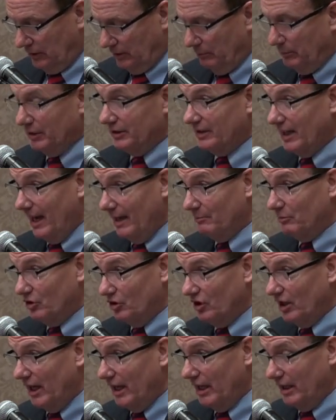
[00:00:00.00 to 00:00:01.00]
But times
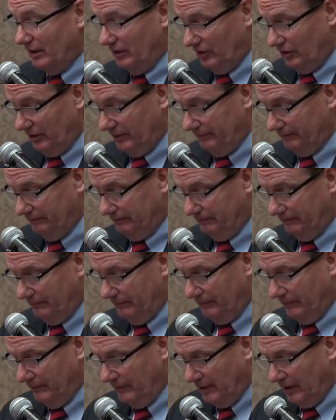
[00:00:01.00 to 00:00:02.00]
change.
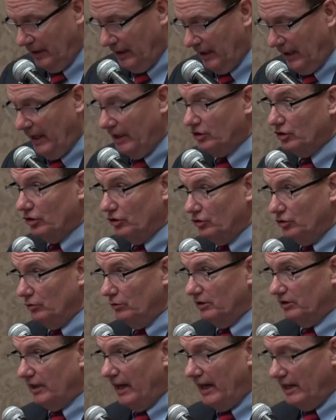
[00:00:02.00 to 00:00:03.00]
And should you
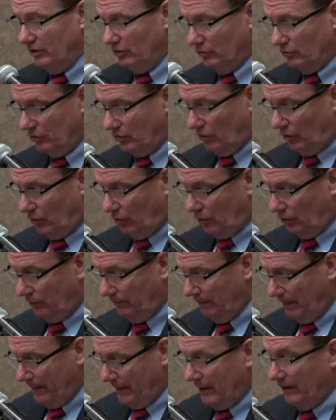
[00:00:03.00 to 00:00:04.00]
attain your
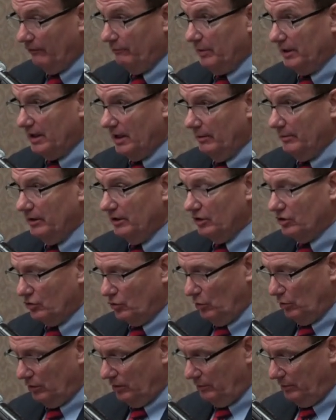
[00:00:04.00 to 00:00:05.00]
goal of becoming a
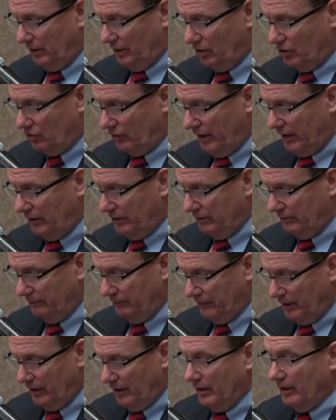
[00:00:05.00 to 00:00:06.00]
school administrator,
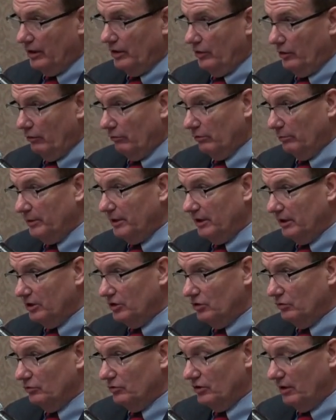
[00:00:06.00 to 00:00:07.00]
there will be
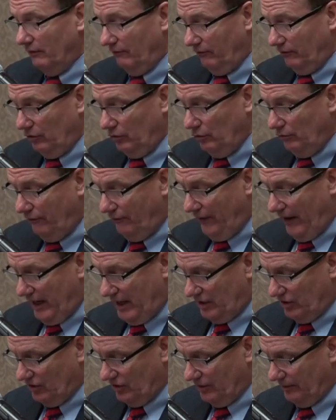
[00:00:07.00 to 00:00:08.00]
issues that you
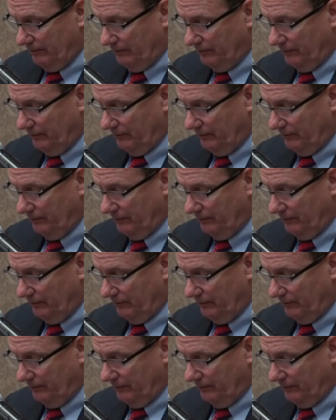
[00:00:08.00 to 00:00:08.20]
face